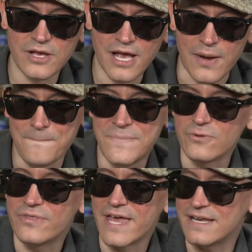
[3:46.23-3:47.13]
kind of
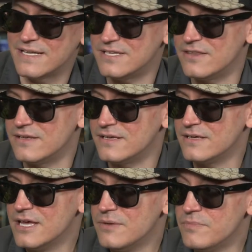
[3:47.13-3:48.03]
build that into the
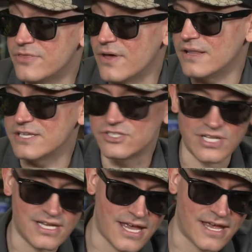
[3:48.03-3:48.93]

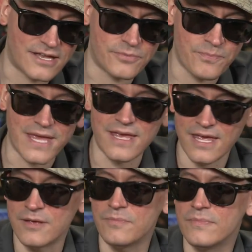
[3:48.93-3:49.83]
mythology and make
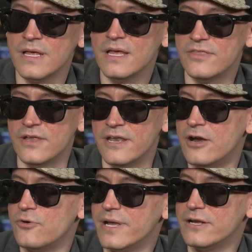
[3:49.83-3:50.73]
him the
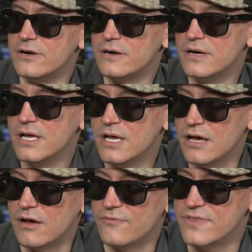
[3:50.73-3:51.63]
narrator
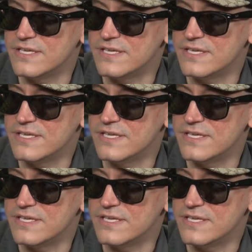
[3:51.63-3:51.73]
of